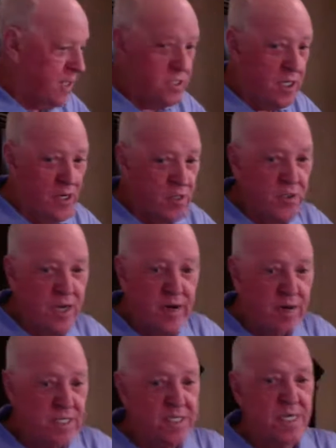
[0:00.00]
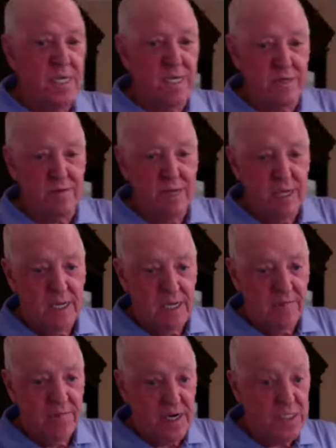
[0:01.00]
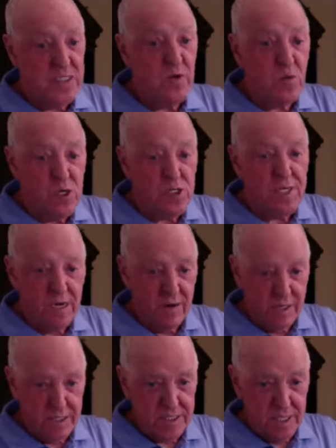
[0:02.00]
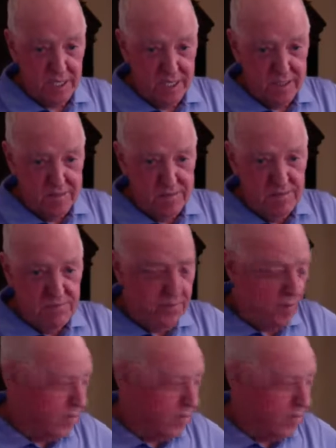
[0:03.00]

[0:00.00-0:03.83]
is not a good area to sell in. In fact, it's the worst area to sell in.